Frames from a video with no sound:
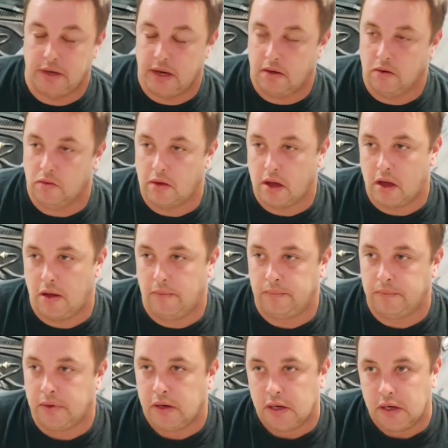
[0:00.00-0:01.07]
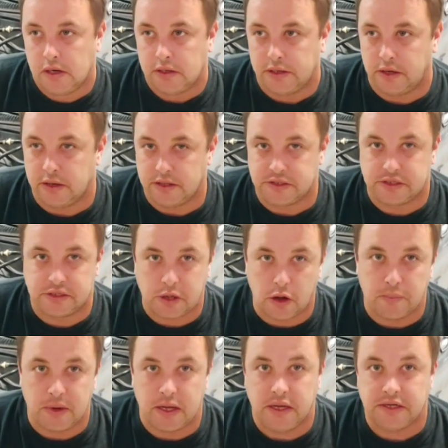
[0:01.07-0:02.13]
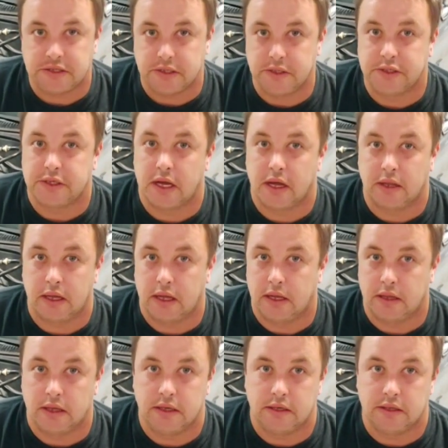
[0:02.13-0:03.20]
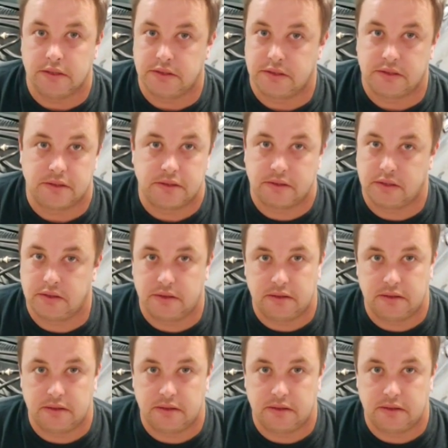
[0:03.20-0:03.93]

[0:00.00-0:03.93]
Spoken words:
Now, you know, there's so many ECUs out there. There's